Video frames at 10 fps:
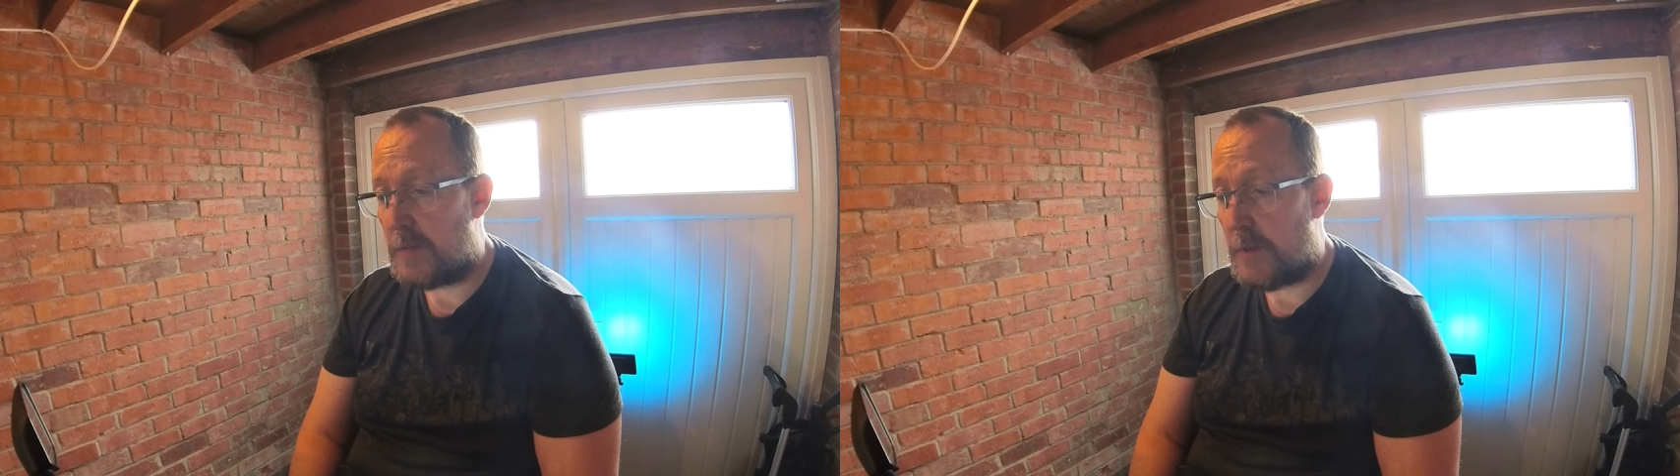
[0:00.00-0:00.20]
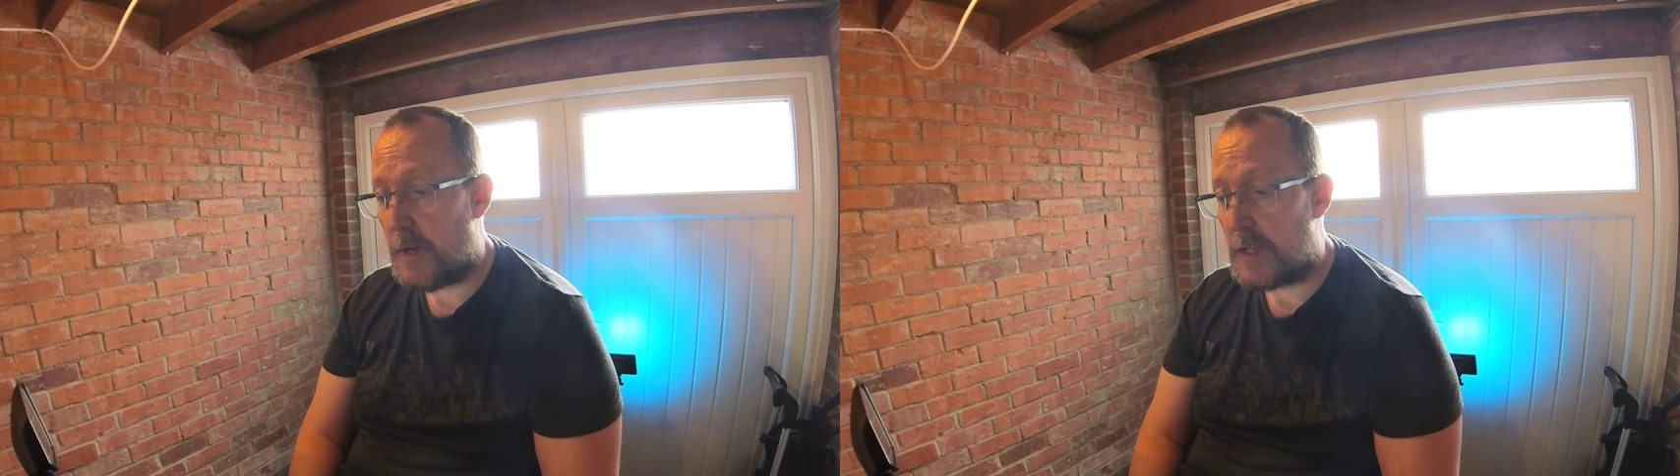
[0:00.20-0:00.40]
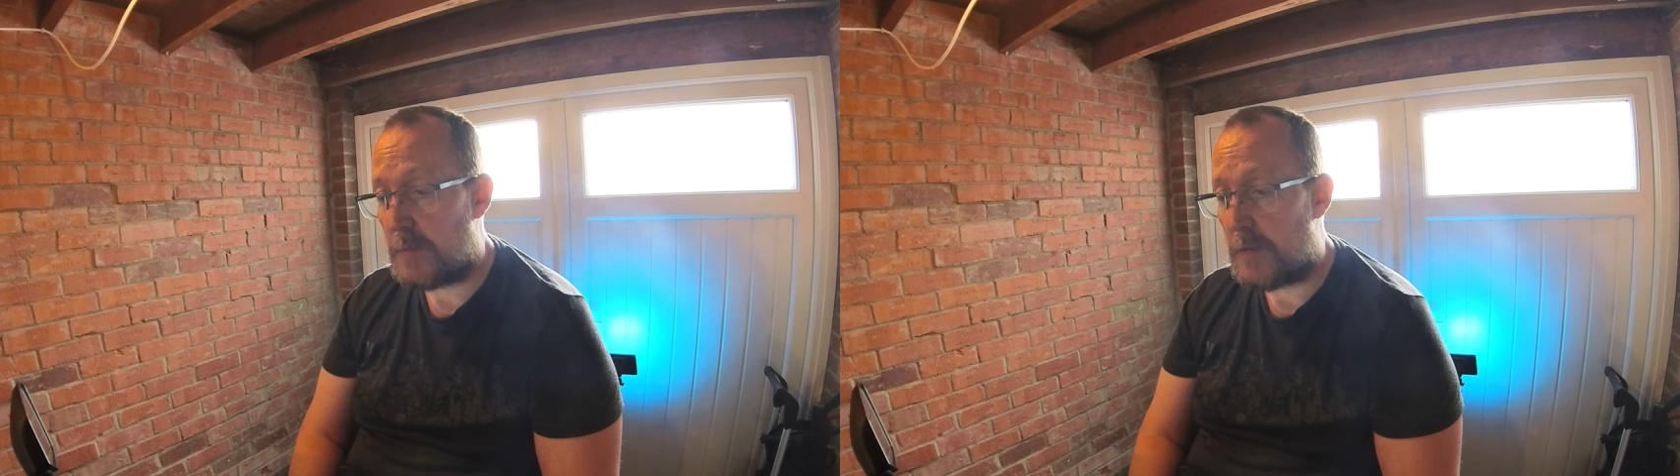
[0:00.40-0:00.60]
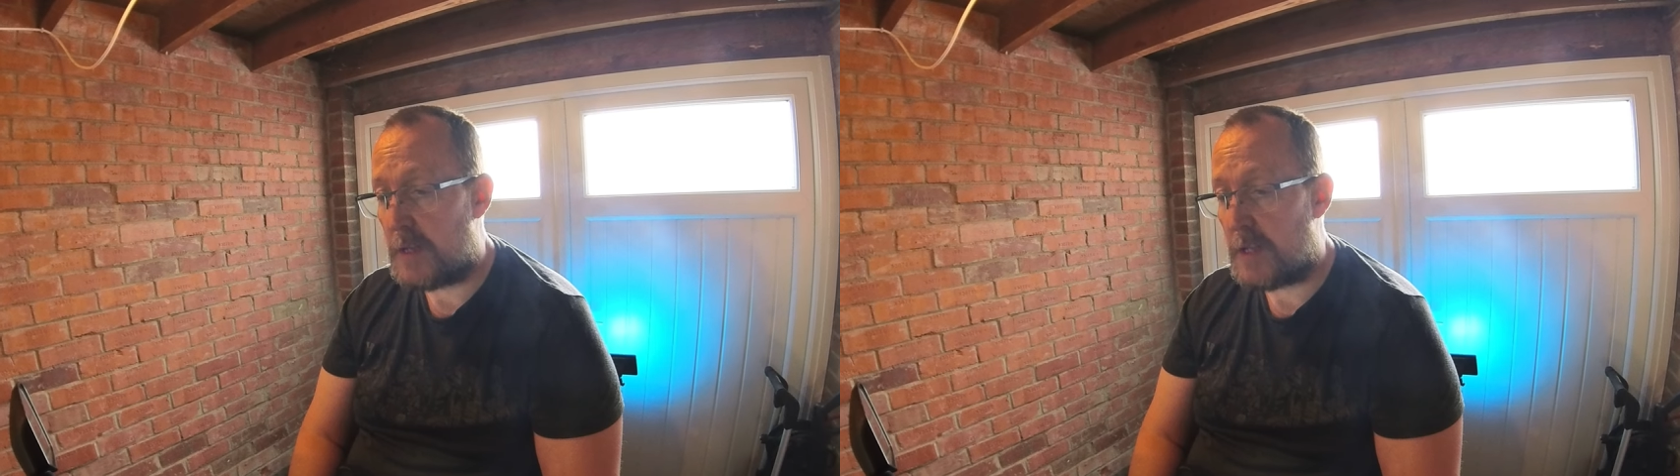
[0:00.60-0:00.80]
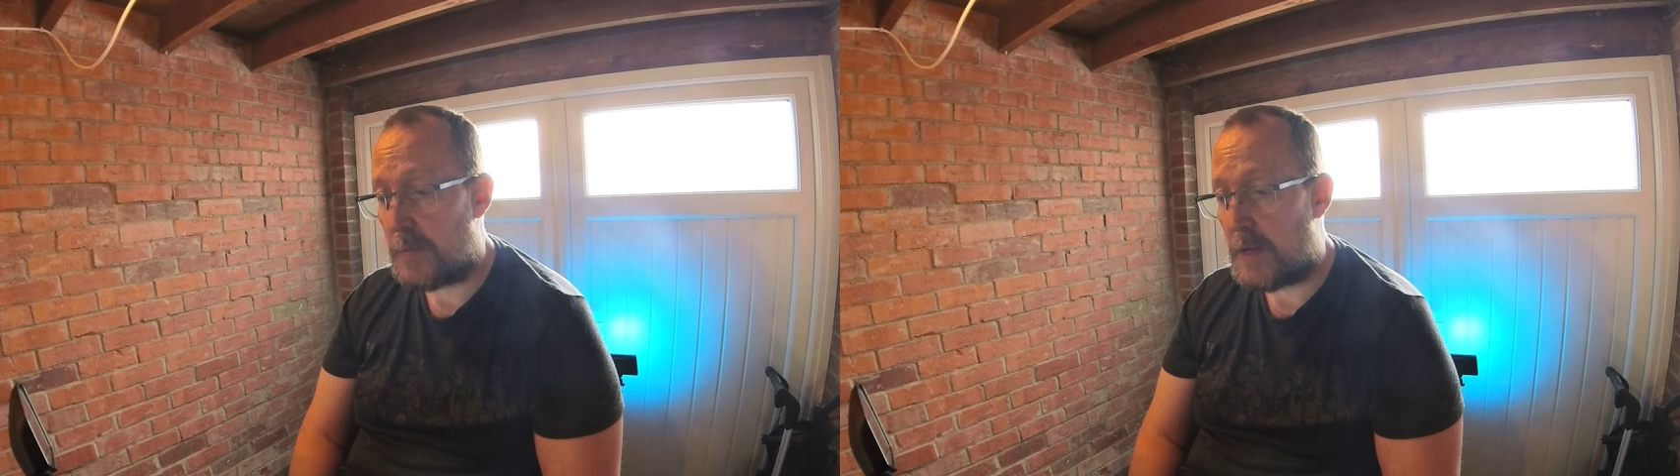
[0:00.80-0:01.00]
to
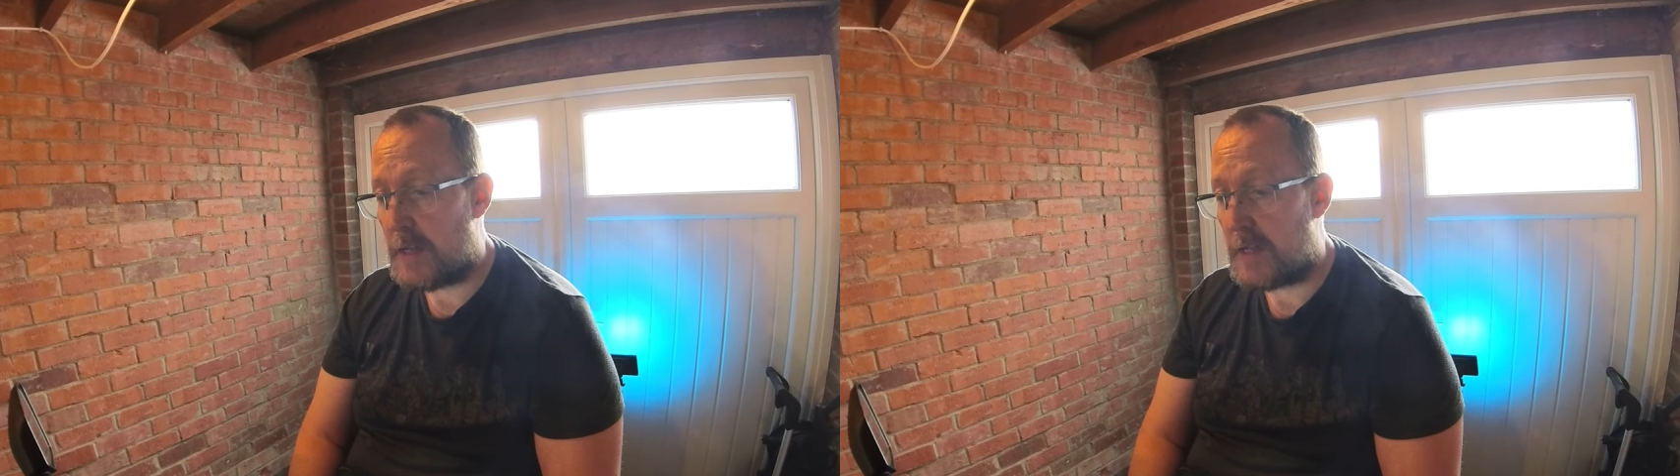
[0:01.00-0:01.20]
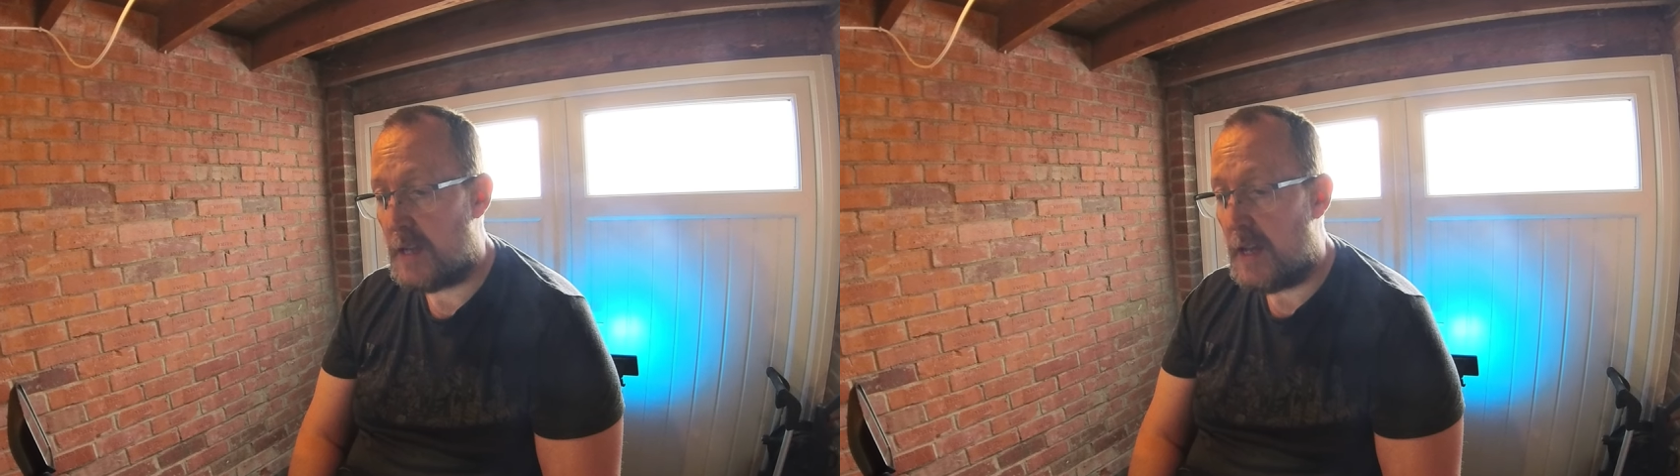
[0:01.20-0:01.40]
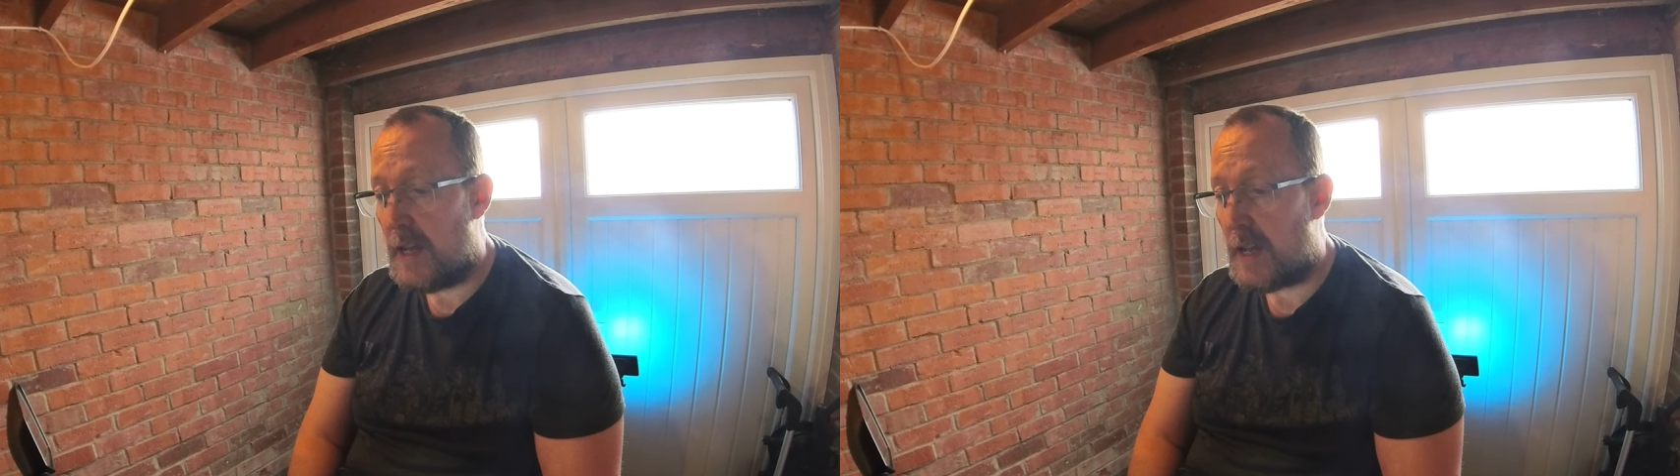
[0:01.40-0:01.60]
maximise space,